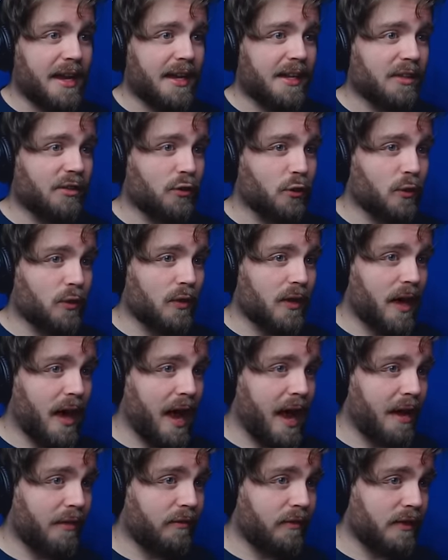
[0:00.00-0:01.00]
into a
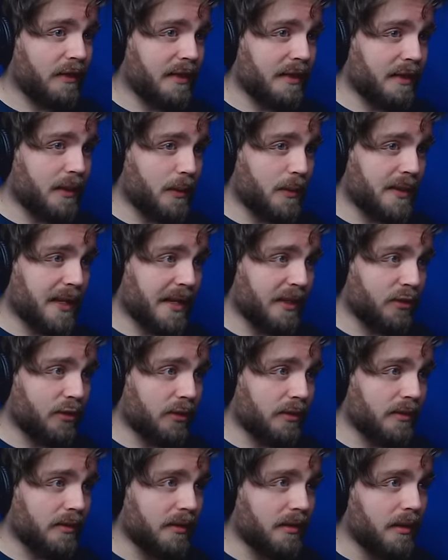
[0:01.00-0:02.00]
heavenly
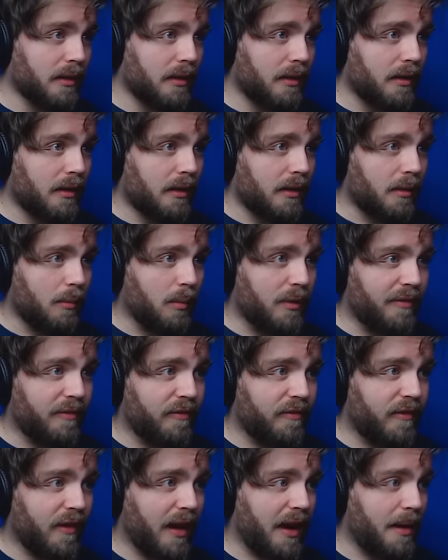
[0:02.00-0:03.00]
location with
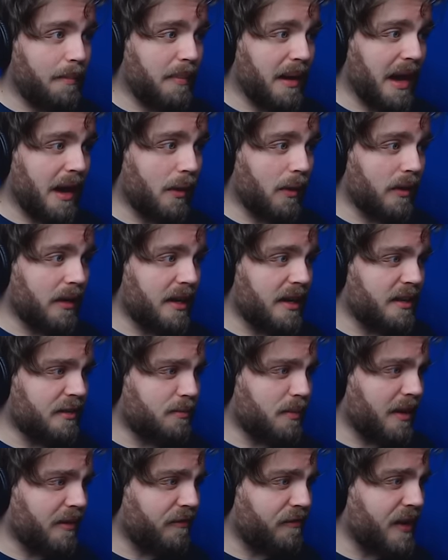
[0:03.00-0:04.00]
firepower. Is
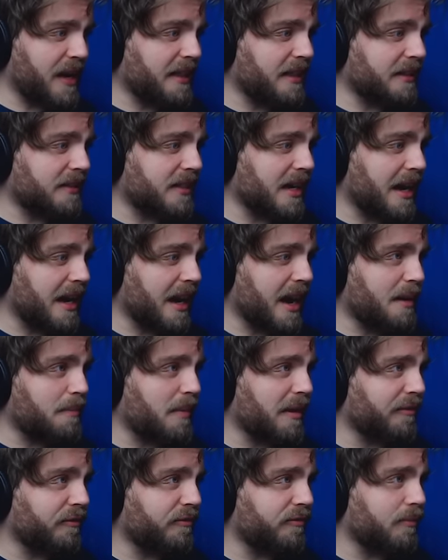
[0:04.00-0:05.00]
my feather tired?
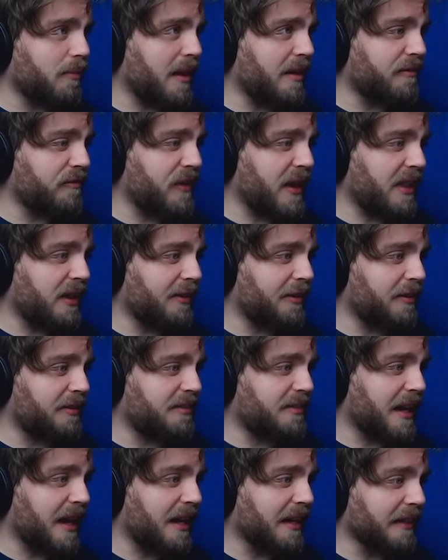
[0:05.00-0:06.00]
My feather
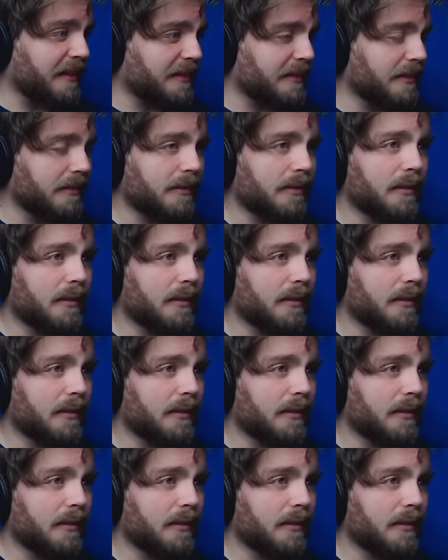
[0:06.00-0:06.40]
is tired.